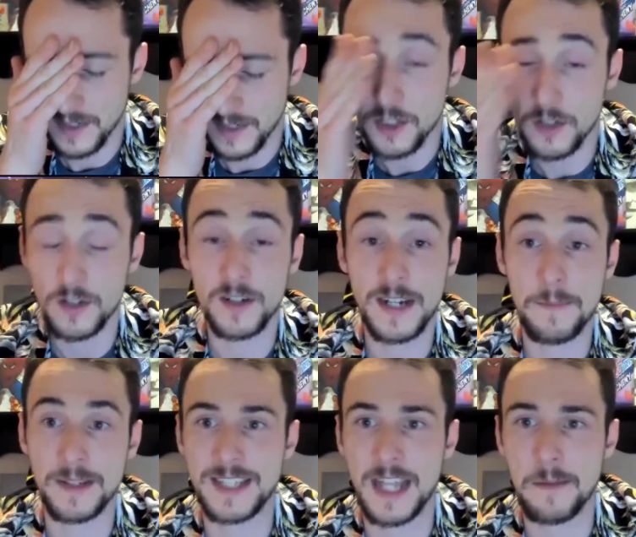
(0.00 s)
shoot, her
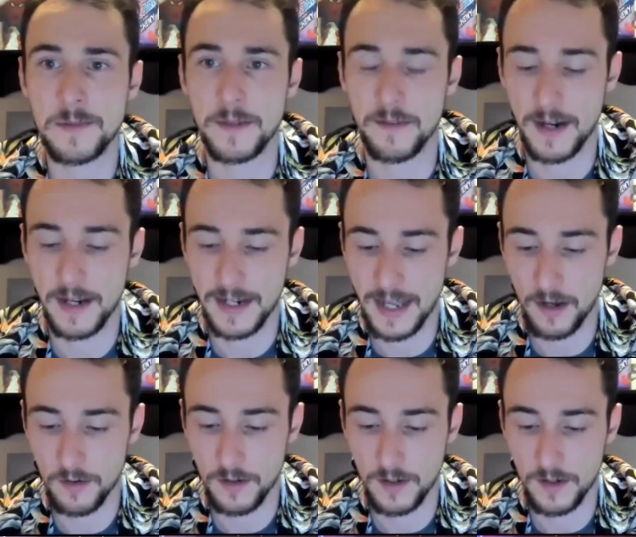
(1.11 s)
name escapes me right
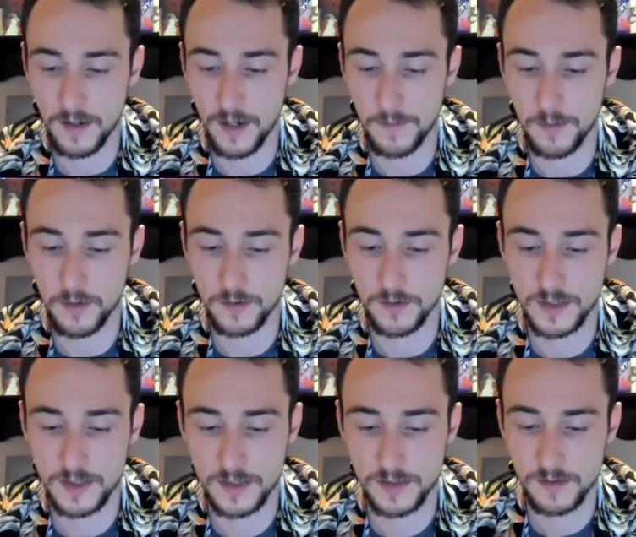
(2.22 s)
now,
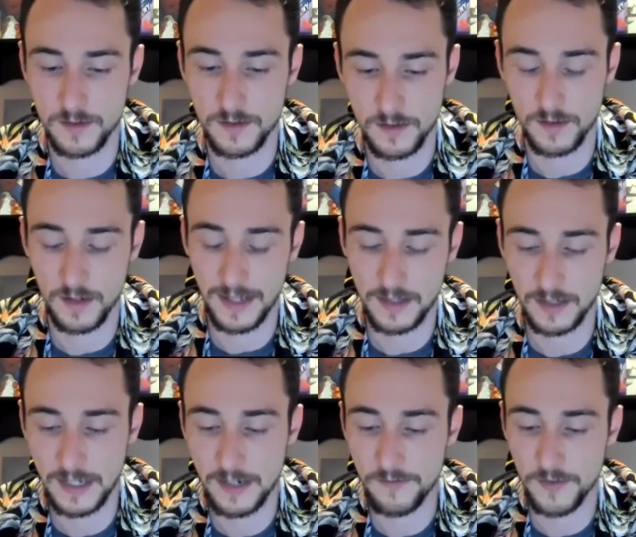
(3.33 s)
who's like the
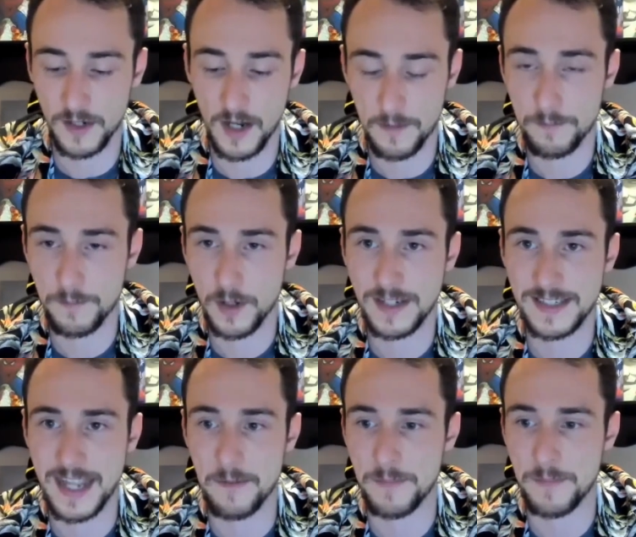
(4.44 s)
lead for Bernie's
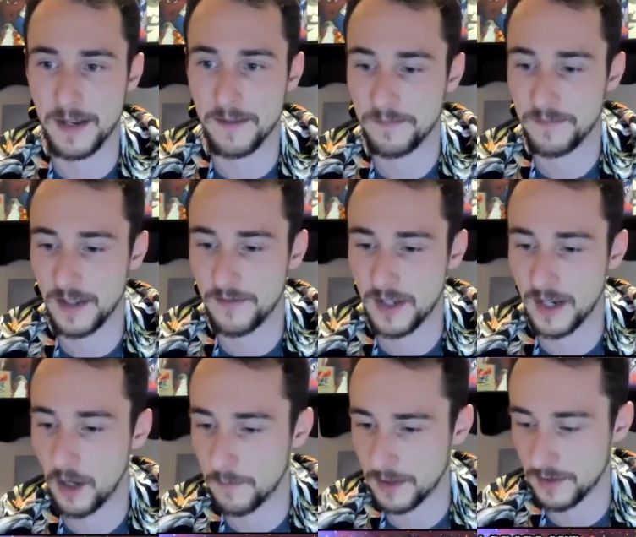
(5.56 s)
campaign. If you can
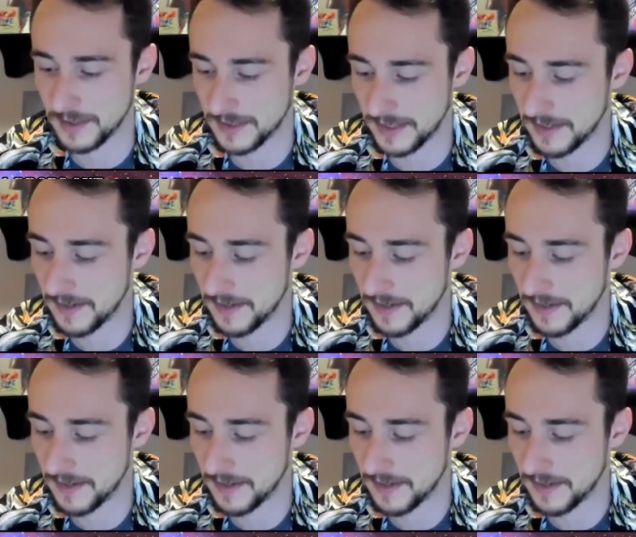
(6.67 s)
help me, Christy.